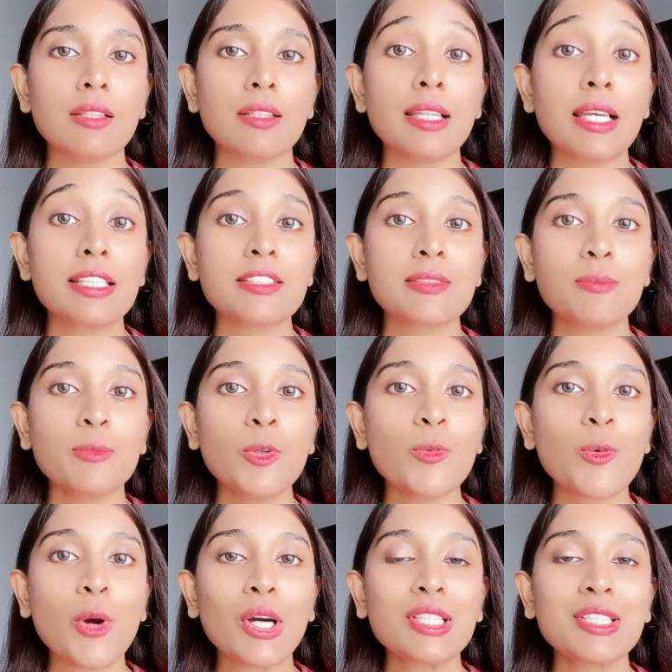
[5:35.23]
Let's move
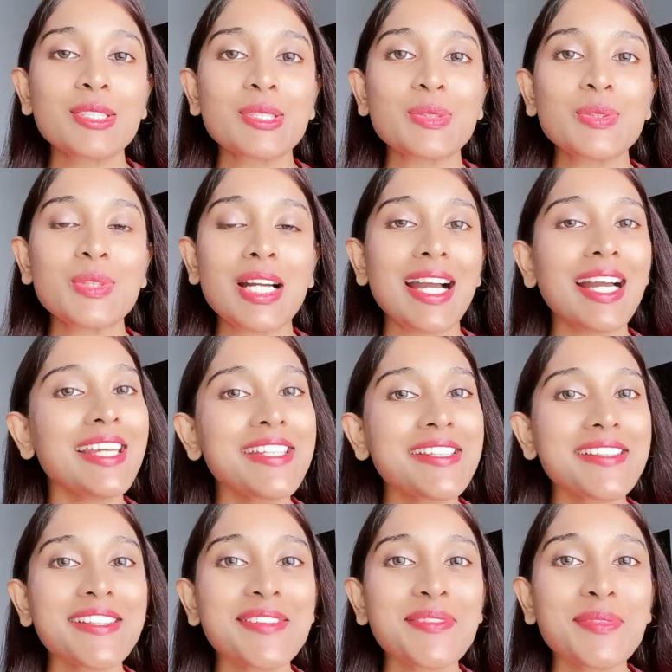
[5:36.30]
on to
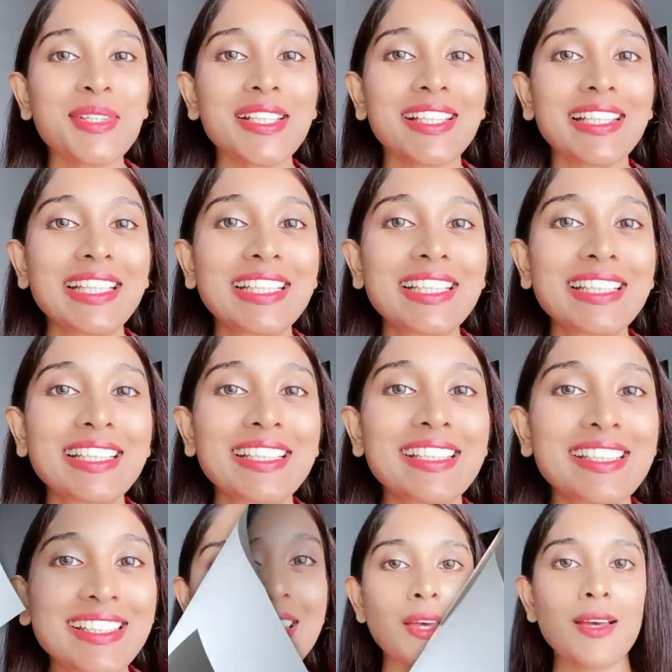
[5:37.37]
Aisha's experience.
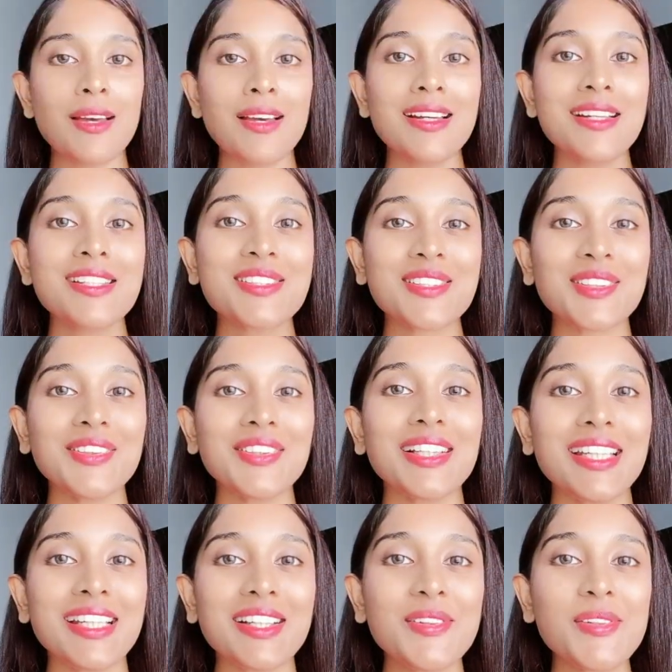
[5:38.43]
So
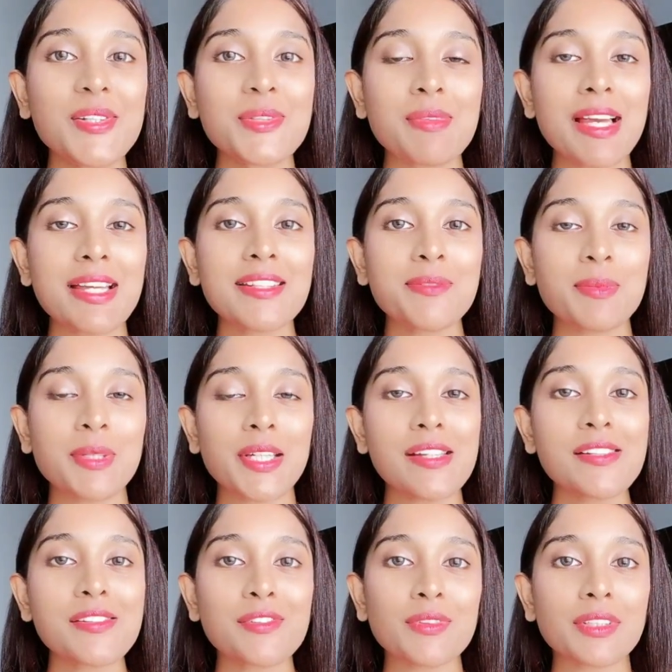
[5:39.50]
here goes my
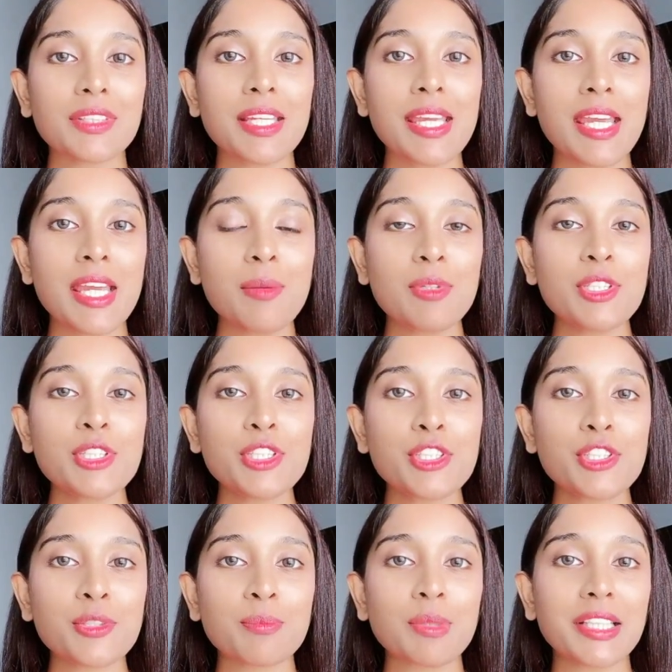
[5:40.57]
experience with the
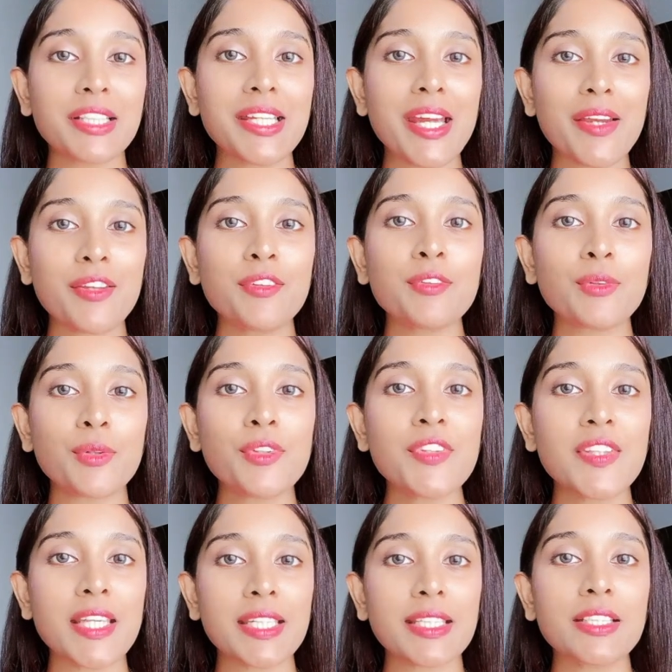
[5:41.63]
Heimish Bulgarian Rose
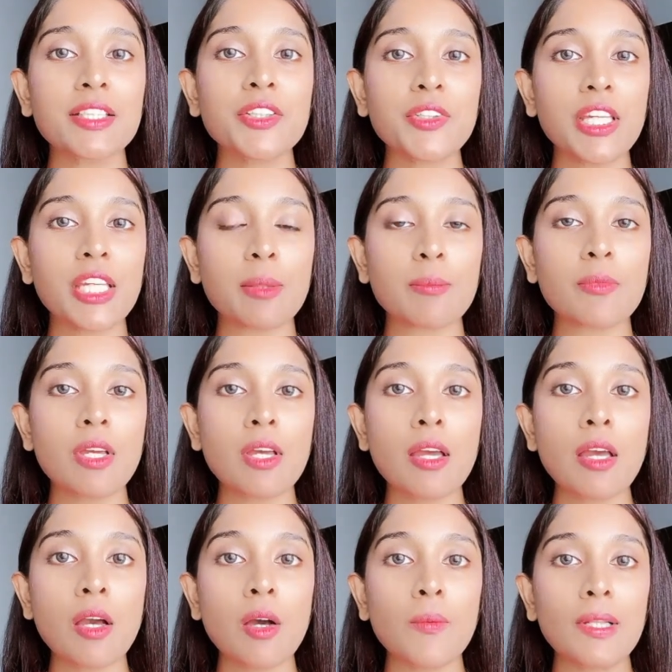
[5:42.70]
Satin Cream.
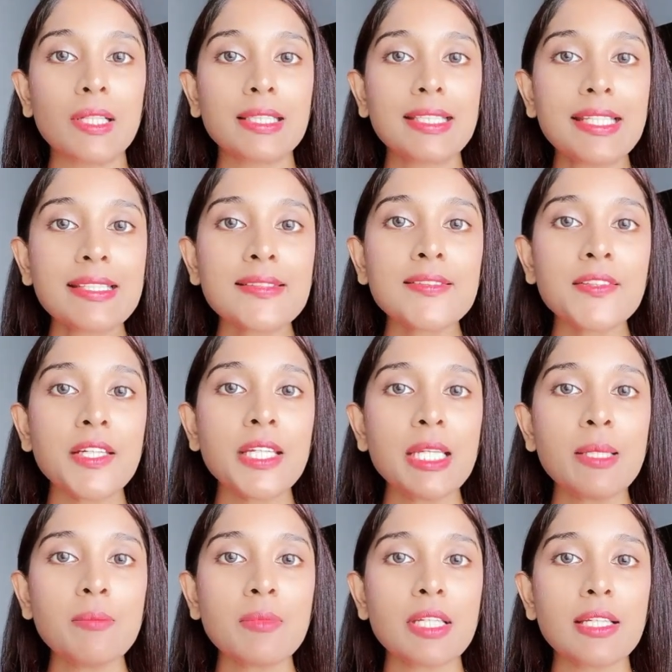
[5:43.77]
Well, this
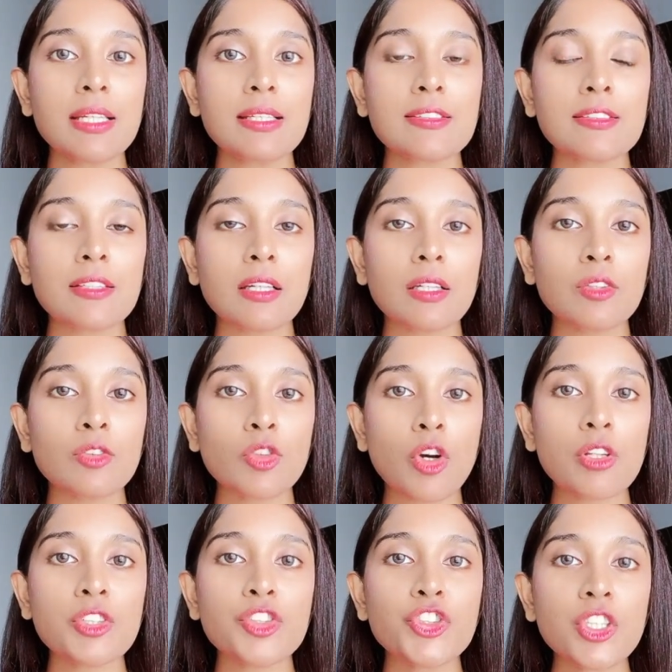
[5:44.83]
cream is
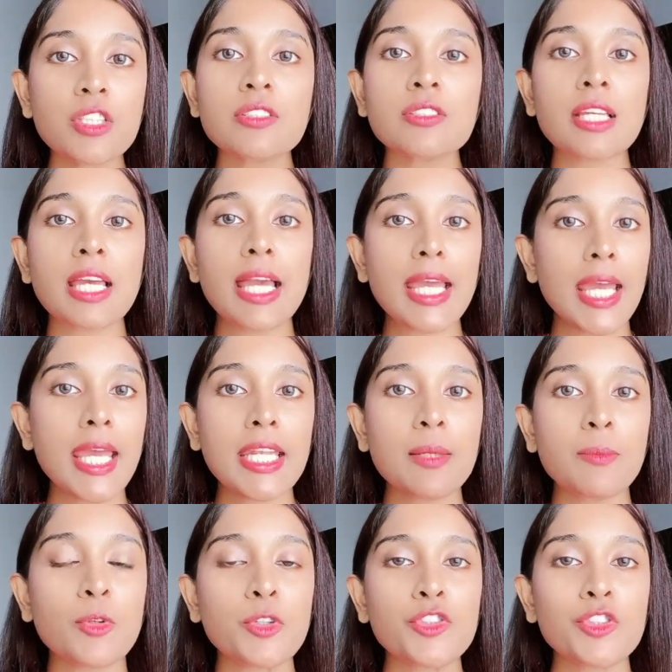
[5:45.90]
not just
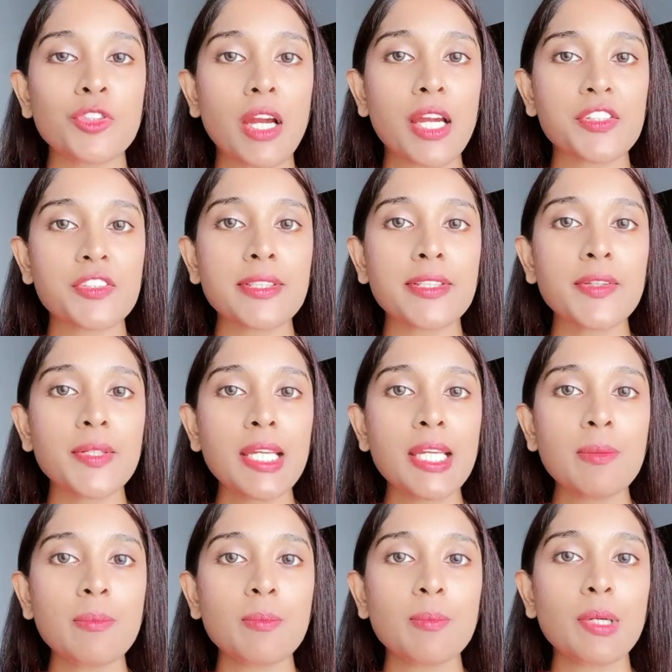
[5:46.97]
any moisturizing
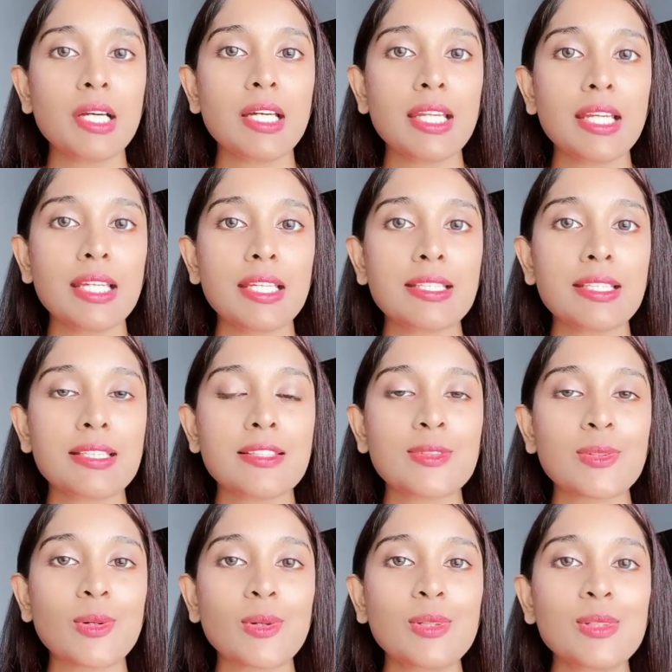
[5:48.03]
cream, but it
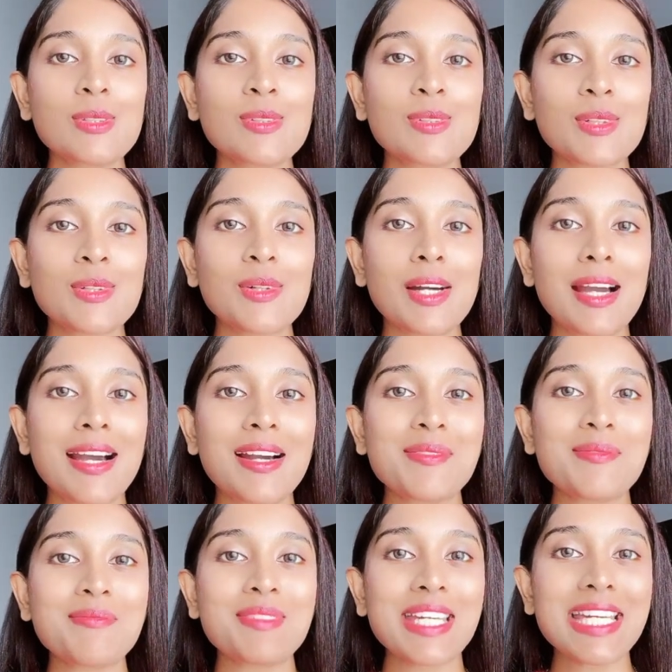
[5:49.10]
is also
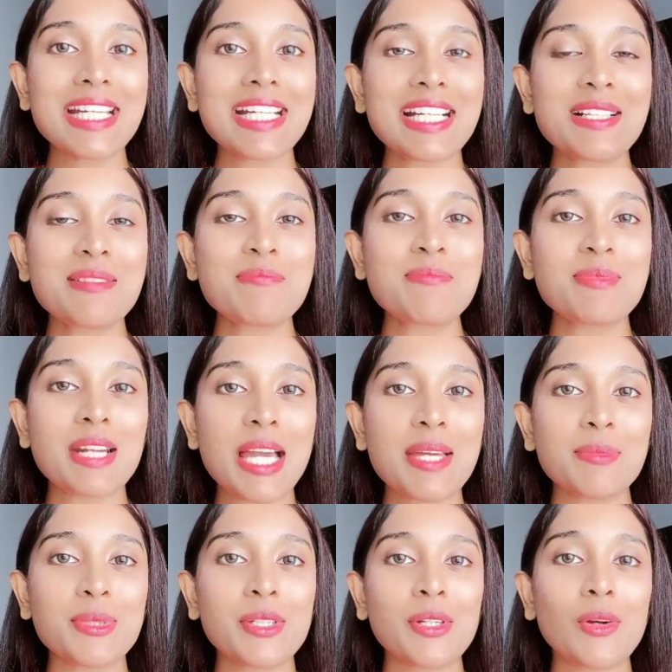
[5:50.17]
a makeup
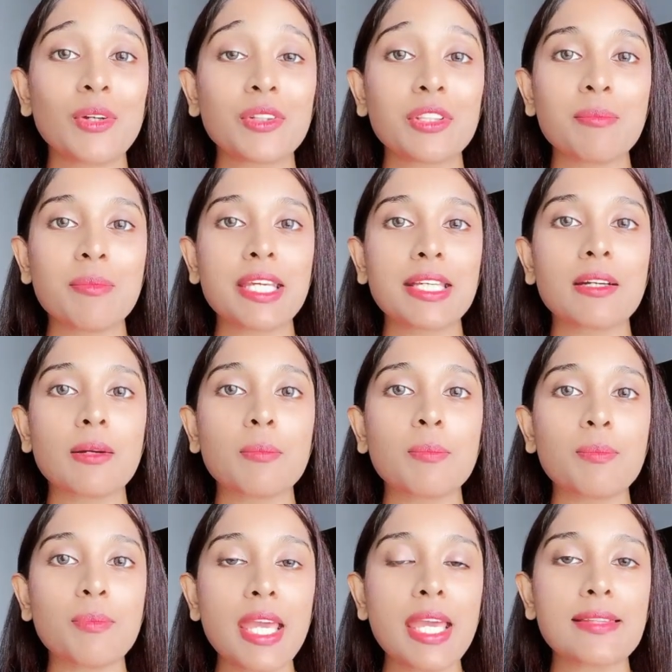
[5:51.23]
primer or the makeup
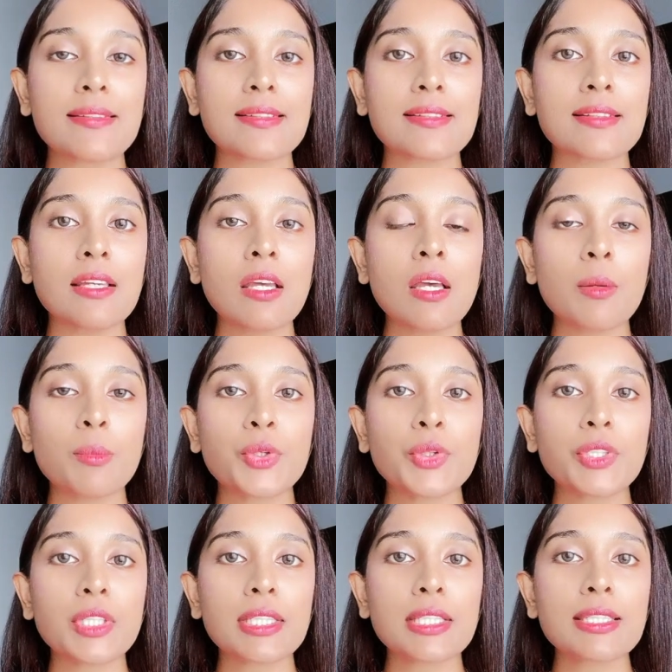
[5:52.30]
base,
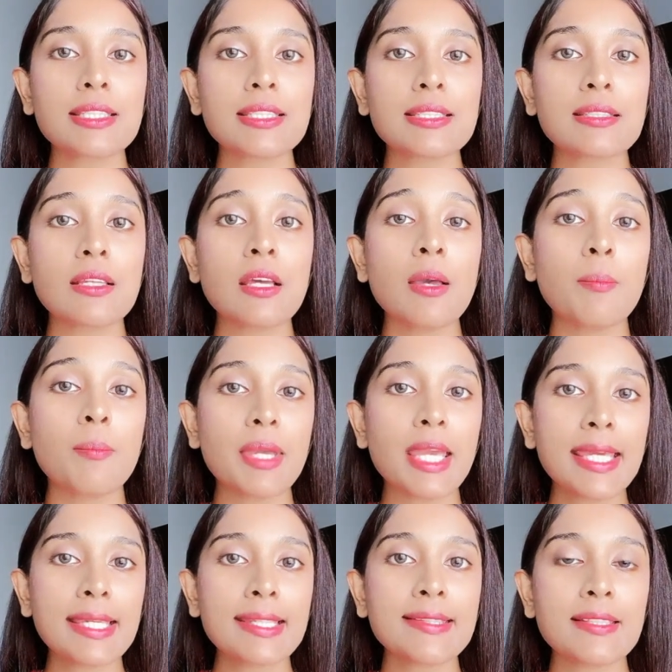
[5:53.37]
because it
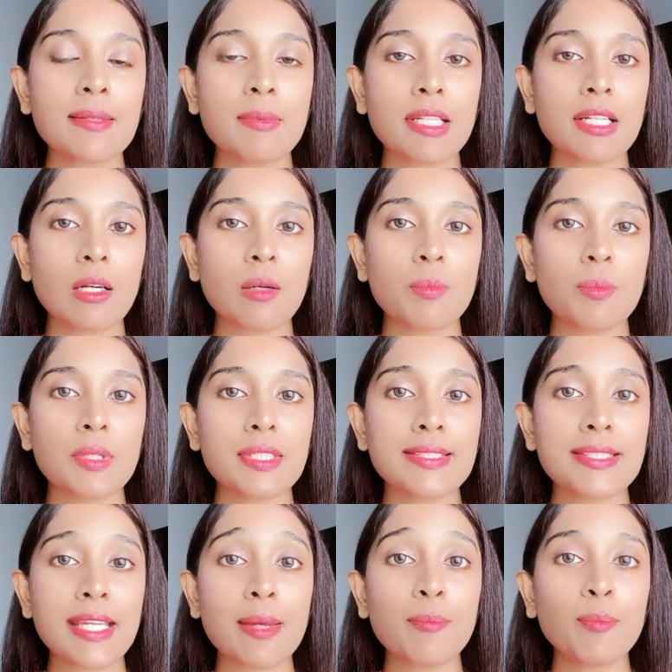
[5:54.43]
makes the makeup
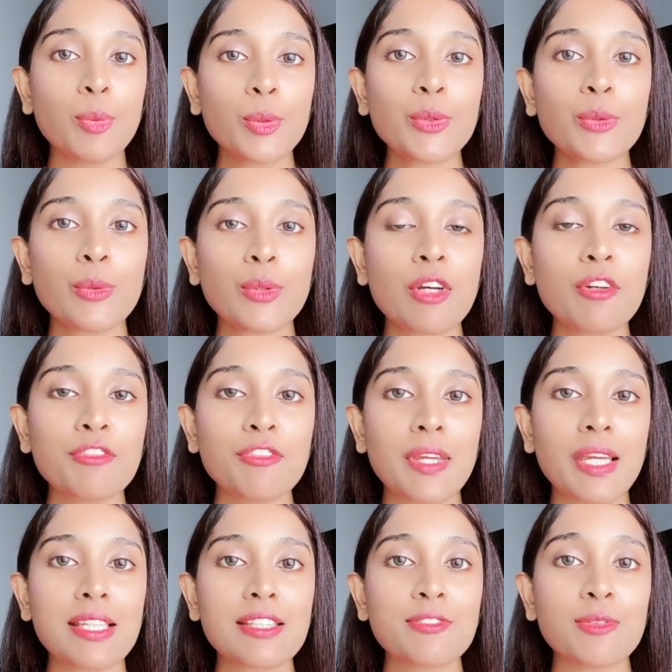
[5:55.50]
stay put on our
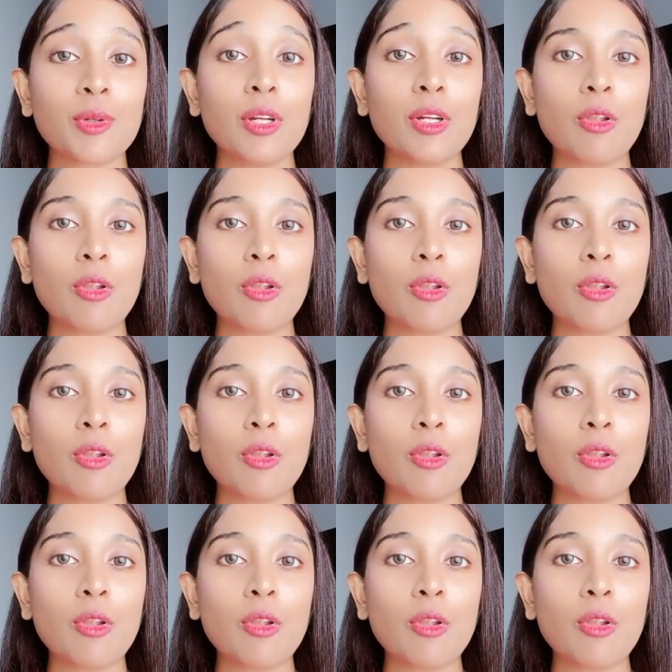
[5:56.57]
face for a